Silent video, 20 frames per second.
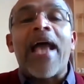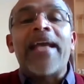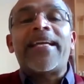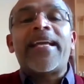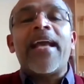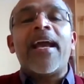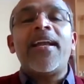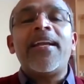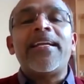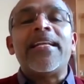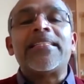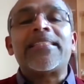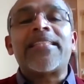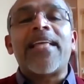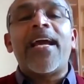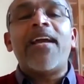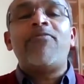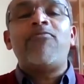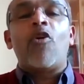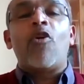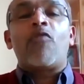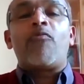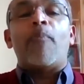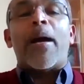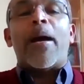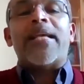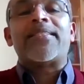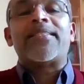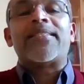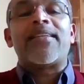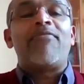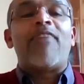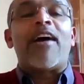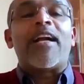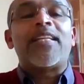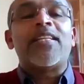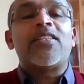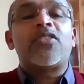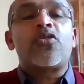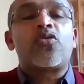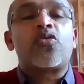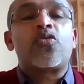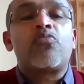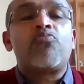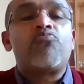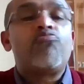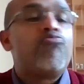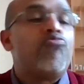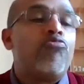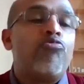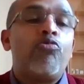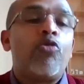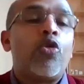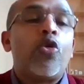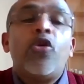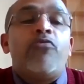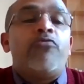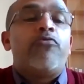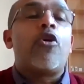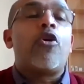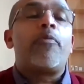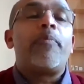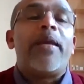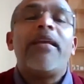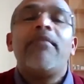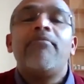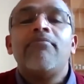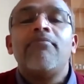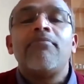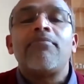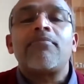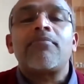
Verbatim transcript: I can decide for myself what is good for me.